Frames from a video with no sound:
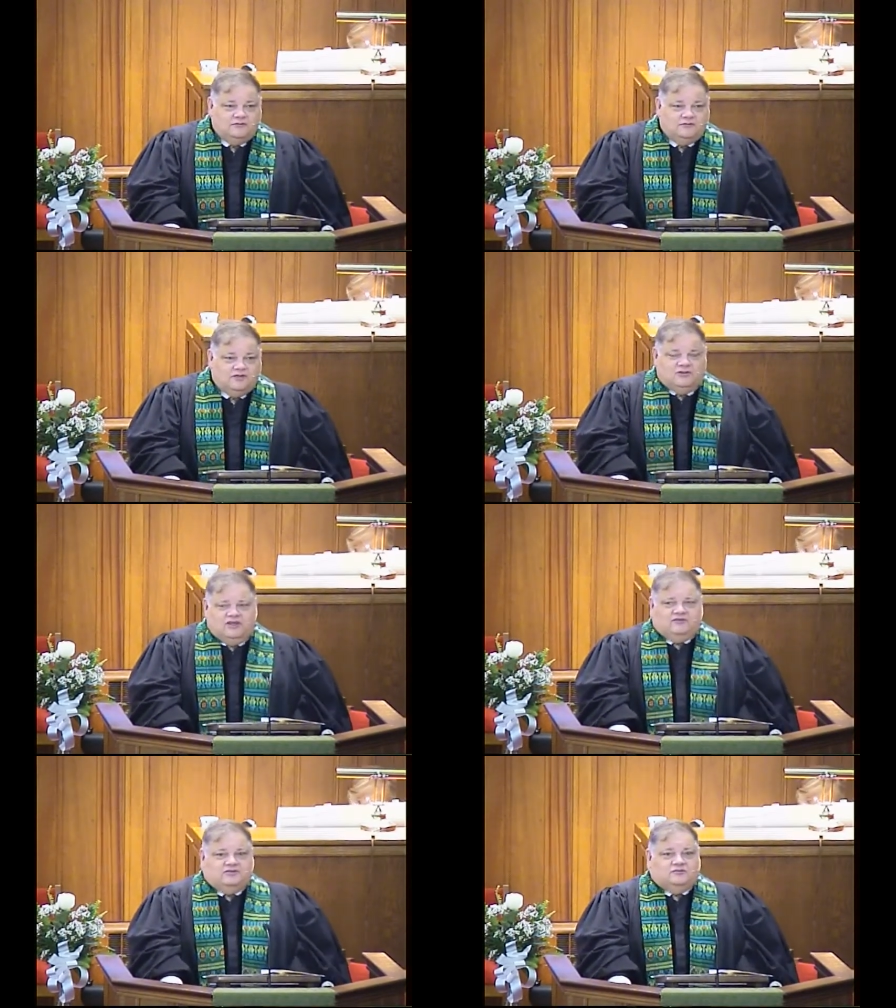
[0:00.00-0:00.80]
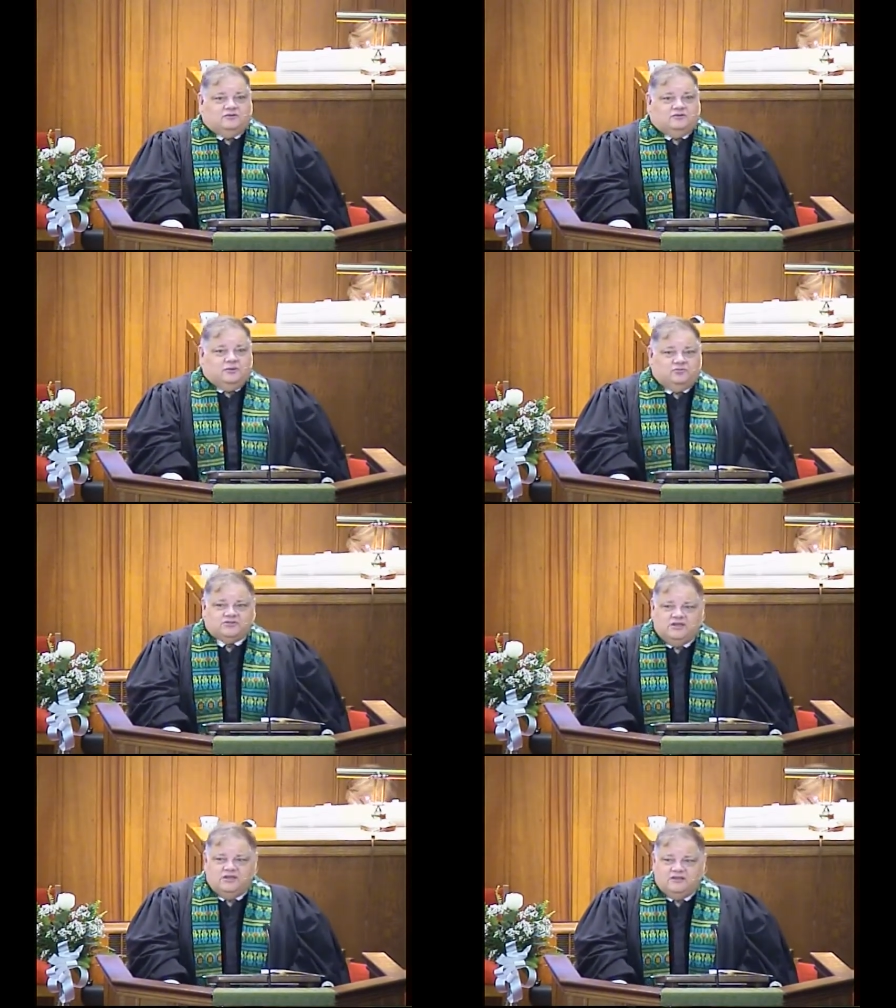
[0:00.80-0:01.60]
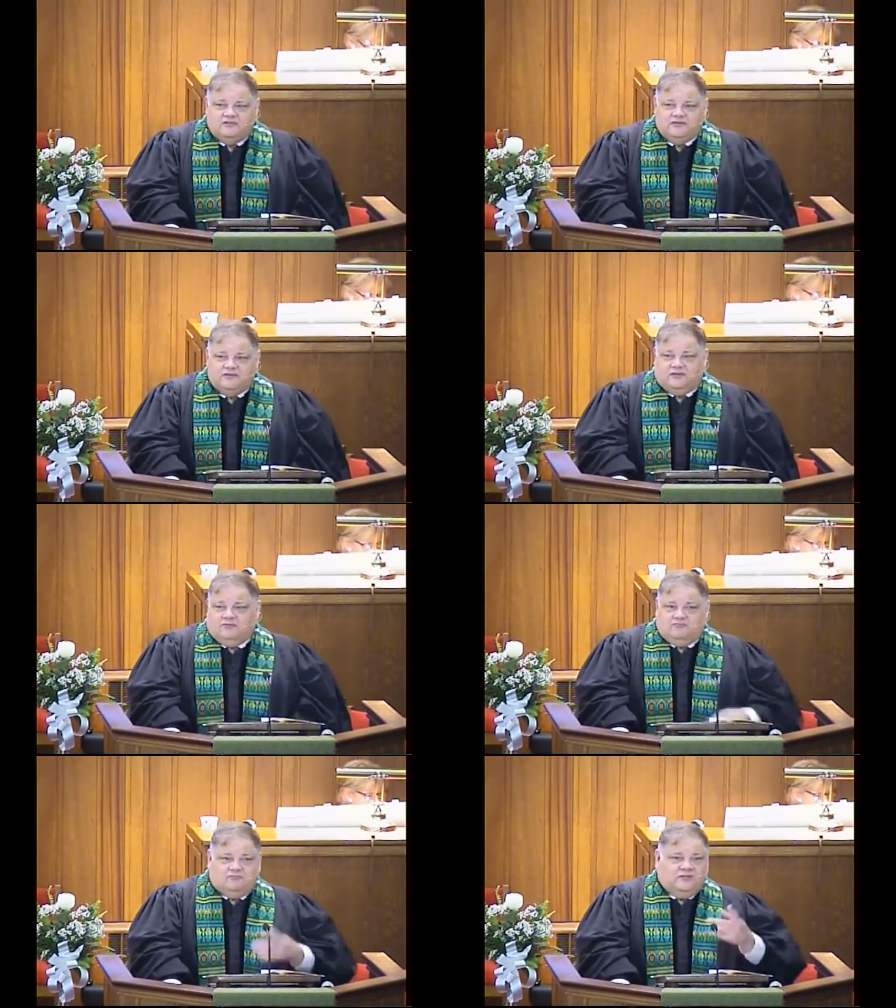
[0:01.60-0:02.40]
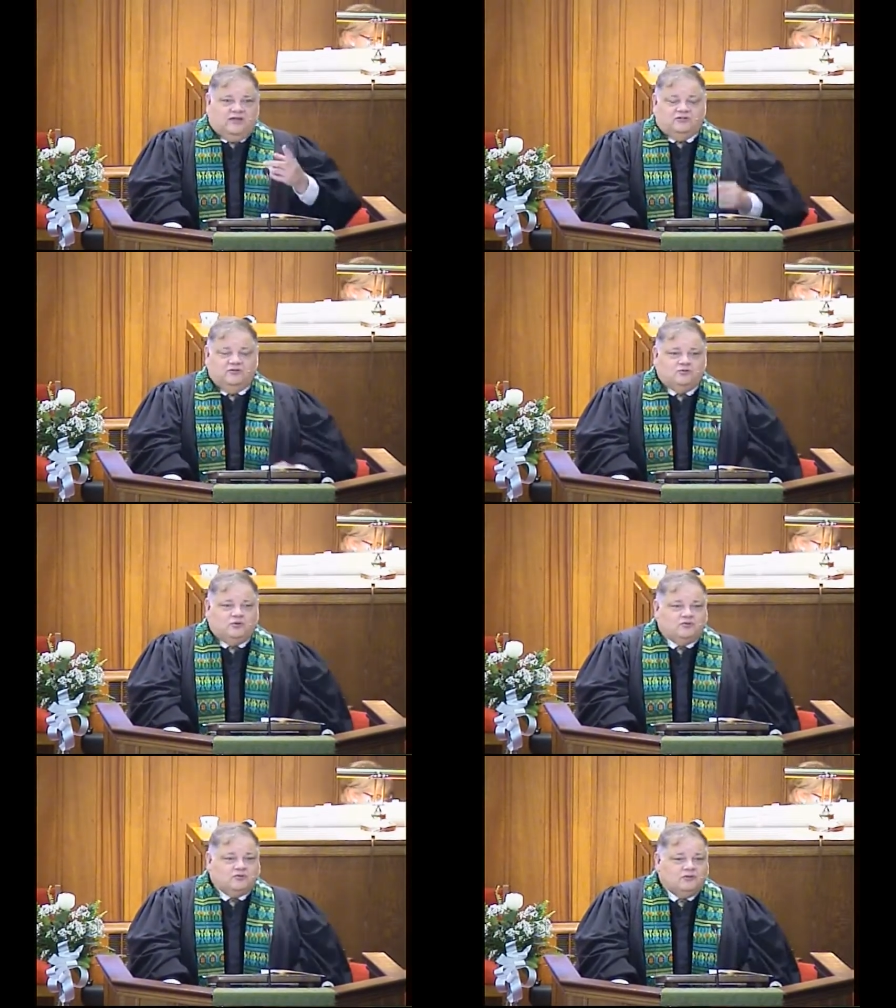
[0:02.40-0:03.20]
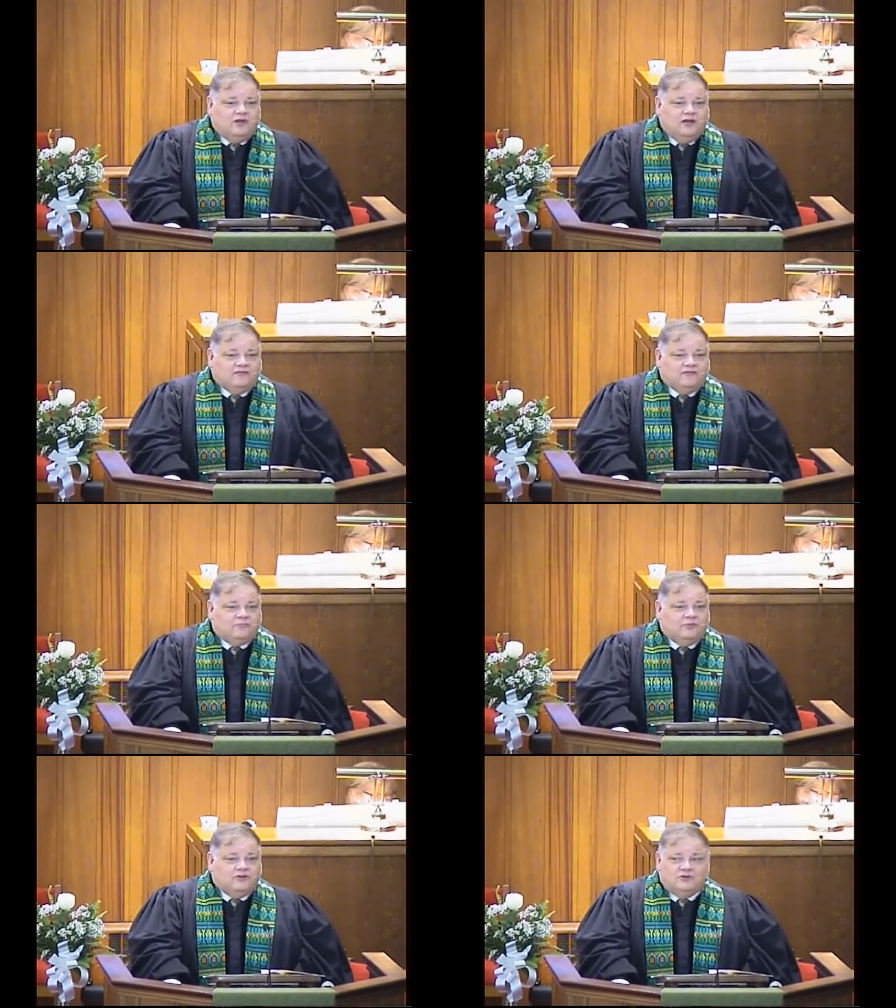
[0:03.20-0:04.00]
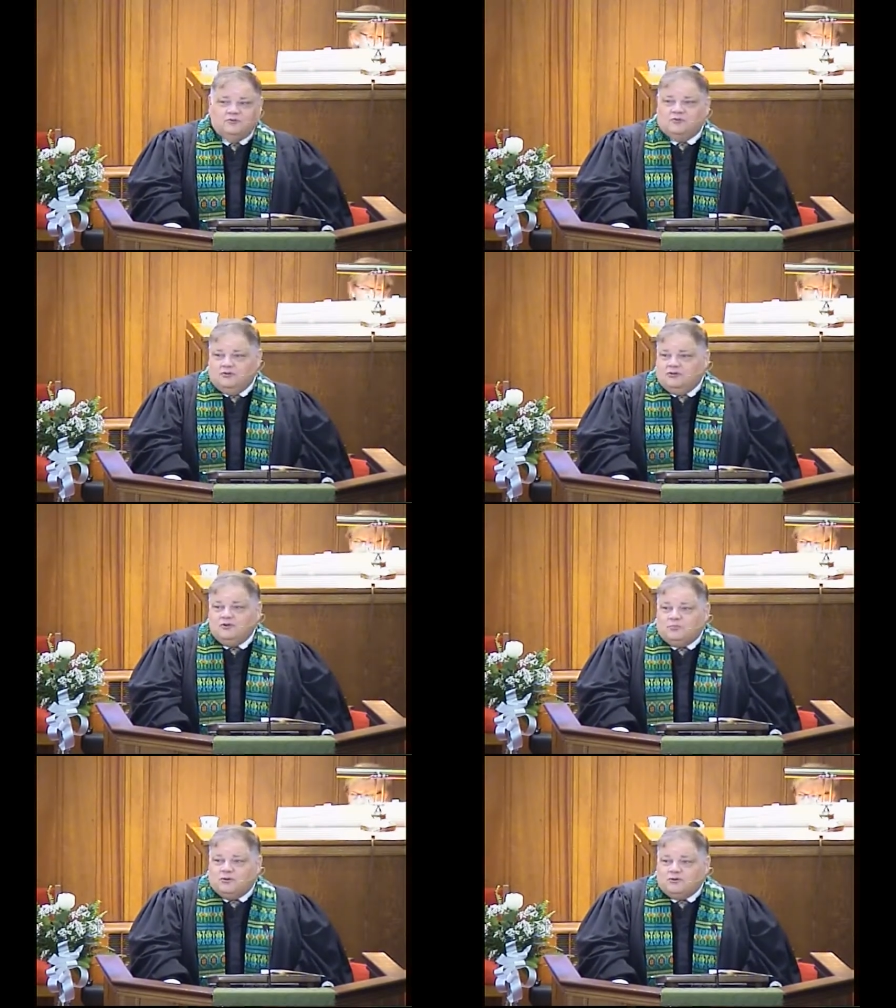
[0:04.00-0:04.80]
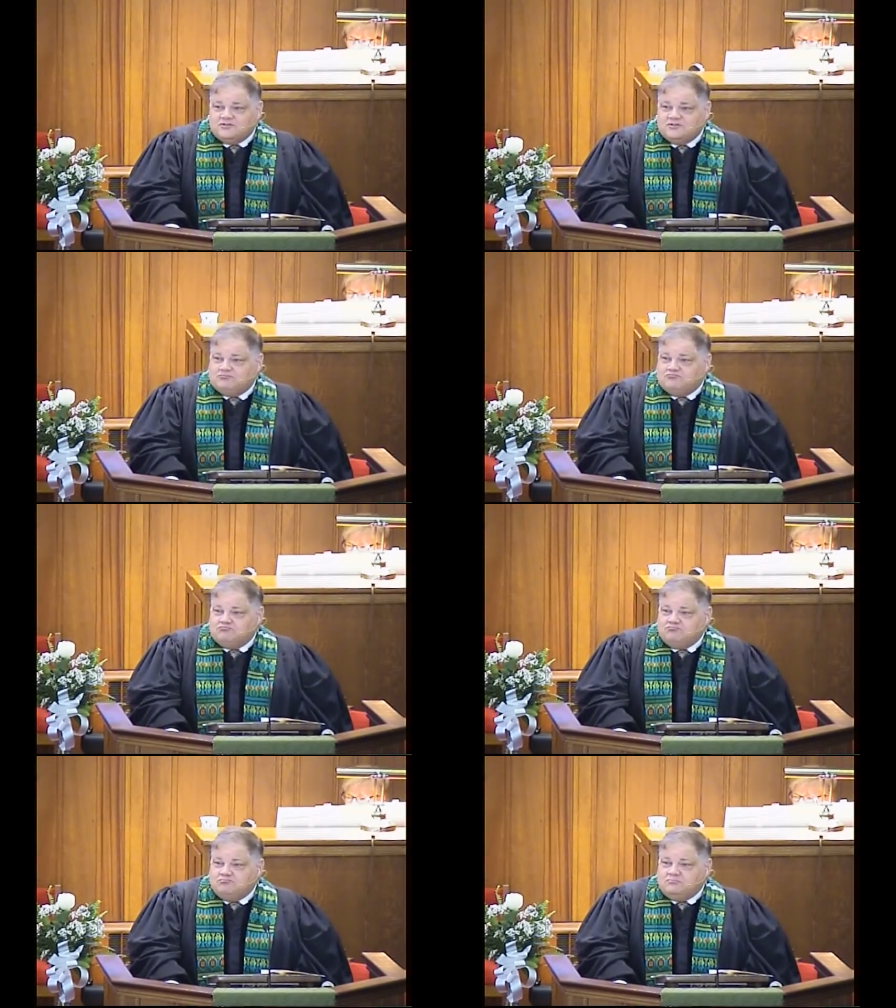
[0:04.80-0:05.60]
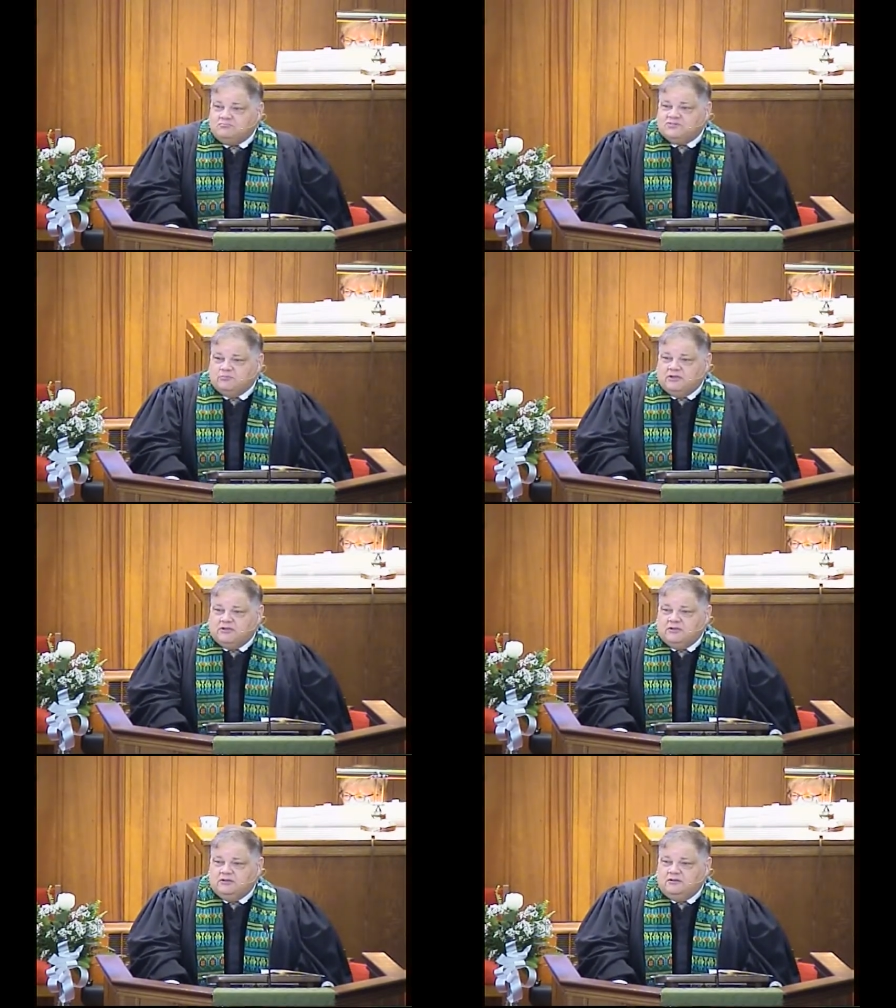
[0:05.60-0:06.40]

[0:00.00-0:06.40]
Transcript: and you had to do a double take and think, I've known you all your life, but you are a new person to me.